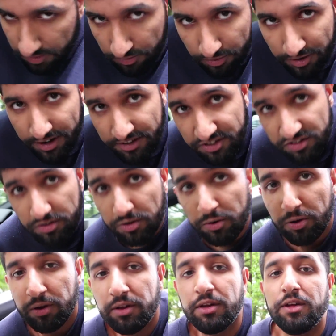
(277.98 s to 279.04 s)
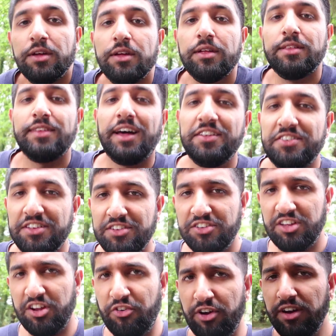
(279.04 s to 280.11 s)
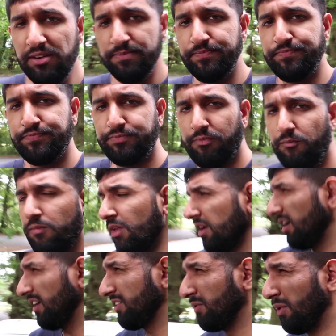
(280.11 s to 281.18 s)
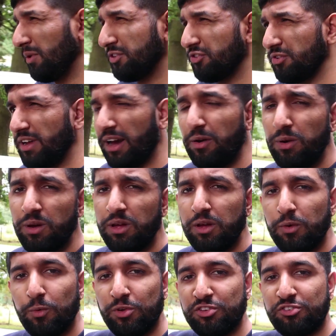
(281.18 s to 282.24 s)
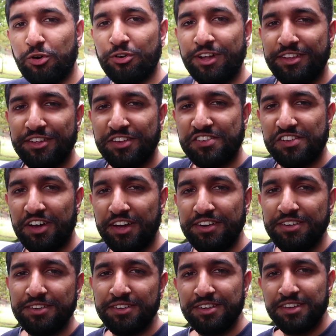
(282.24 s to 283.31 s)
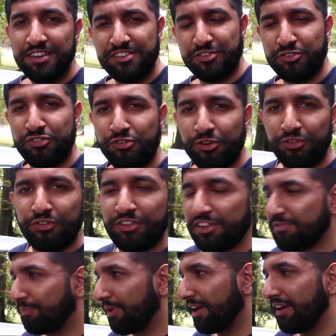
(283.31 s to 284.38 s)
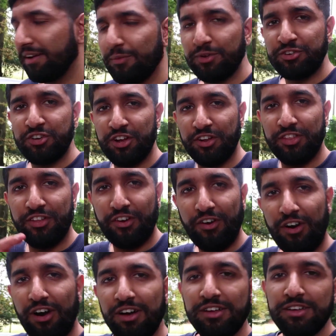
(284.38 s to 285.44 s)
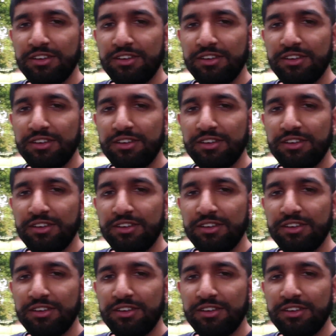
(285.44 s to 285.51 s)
Right, so that's the interior. I think what we'll do now, we'll just go around the other side. So just showing you this bit. We'll turn on the car.